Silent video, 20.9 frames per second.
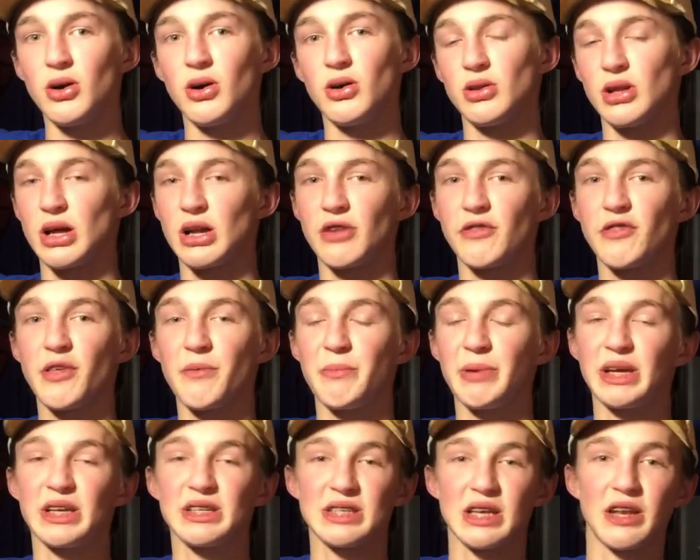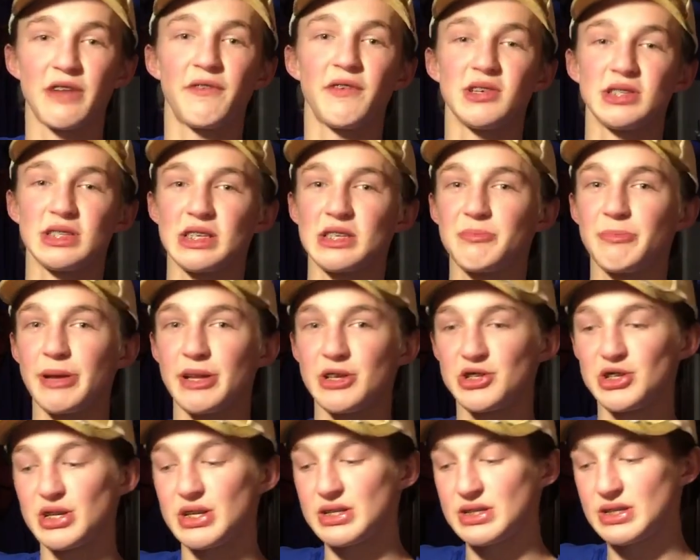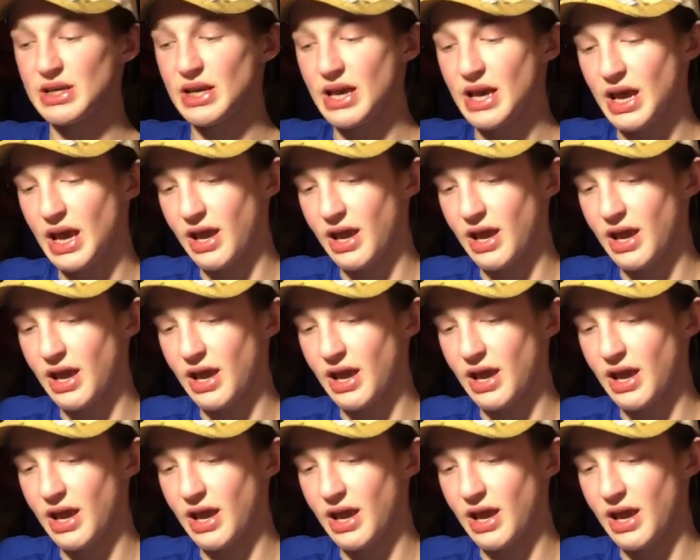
a lot of the biggest NFL suspensions,